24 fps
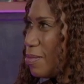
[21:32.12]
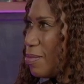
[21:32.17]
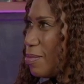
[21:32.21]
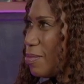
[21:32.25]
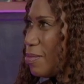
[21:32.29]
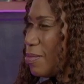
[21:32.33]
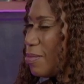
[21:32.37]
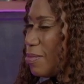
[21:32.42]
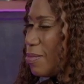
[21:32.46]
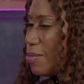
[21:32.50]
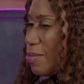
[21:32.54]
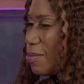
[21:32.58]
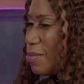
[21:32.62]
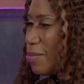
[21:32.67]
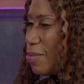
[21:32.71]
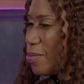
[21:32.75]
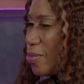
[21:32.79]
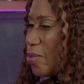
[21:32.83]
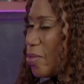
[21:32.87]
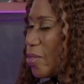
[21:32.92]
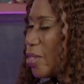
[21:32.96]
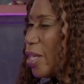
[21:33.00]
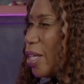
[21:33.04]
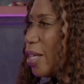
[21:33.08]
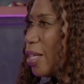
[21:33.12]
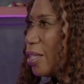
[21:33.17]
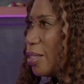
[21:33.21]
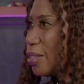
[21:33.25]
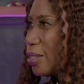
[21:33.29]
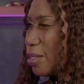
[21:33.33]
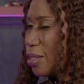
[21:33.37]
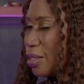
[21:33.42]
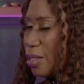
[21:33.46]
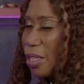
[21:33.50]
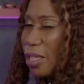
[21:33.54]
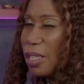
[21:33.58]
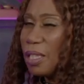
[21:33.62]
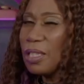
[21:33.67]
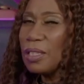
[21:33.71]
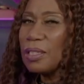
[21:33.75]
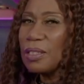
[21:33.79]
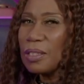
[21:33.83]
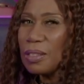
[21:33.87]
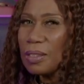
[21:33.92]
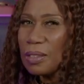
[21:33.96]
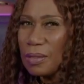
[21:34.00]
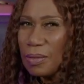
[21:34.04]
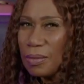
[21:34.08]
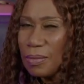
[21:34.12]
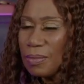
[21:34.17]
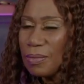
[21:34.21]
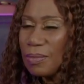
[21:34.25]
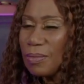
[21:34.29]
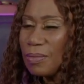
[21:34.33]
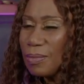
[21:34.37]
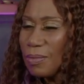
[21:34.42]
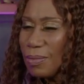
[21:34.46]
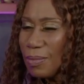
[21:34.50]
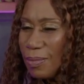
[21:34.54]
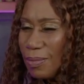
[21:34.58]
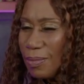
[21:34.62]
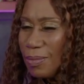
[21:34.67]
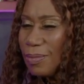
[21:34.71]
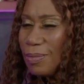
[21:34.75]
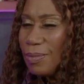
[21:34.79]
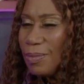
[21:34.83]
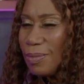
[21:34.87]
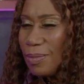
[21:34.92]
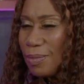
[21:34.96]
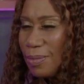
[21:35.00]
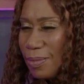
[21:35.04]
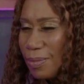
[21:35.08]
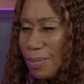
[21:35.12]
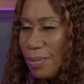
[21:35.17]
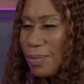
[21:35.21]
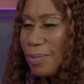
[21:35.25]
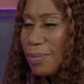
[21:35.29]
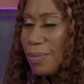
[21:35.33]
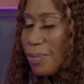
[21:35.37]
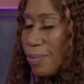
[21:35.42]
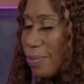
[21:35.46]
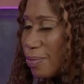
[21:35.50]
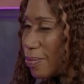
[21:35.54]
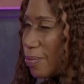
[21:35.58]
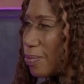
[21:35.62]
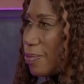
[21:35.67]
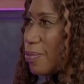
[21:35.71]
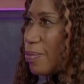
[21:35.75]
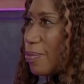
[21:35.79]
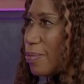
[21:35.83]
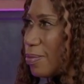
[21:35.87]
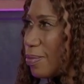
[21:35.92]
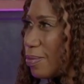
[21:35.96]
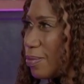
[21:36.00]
No words are spoken by the person on screen.